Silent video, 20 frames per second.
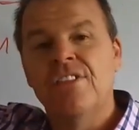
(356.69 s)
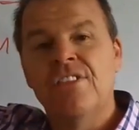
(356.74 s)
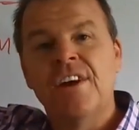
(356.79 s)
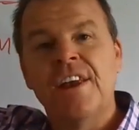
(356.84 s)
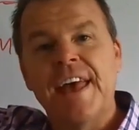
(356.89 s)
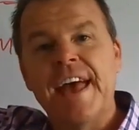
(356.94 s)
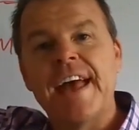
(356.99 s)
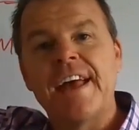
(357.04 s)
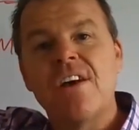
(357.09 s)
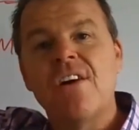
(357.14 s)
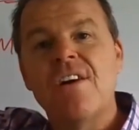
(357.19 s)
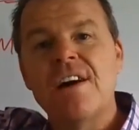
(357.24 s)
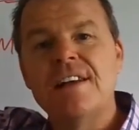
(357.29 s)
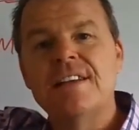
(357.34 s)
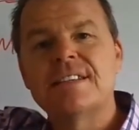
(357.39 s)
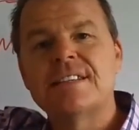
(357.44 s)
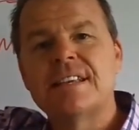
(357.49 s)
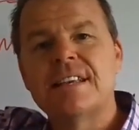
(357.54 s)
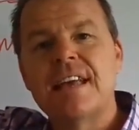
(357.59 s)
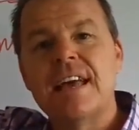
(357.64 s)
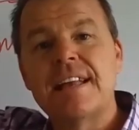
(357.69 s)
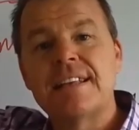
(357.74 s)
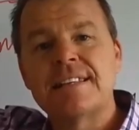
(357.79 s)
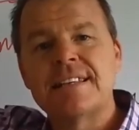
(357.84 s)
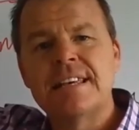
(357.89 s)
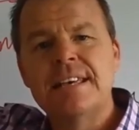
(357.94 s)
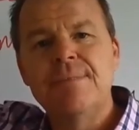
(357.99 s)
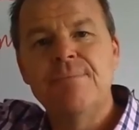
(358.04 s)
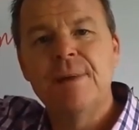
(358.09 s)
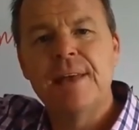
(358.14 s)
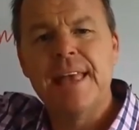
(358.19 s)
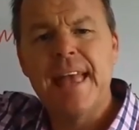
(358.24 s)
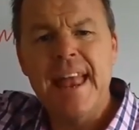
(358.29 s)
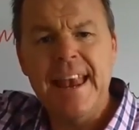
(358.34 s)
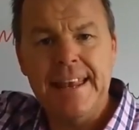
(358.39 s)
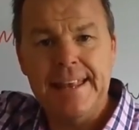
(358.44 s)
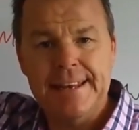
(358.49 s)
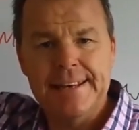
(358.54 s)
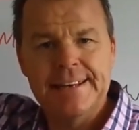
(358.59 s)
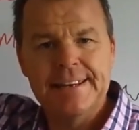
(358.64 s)
our guys and our team are
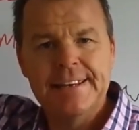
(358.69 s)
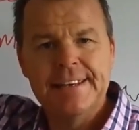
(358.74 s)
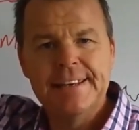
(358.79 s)
getting.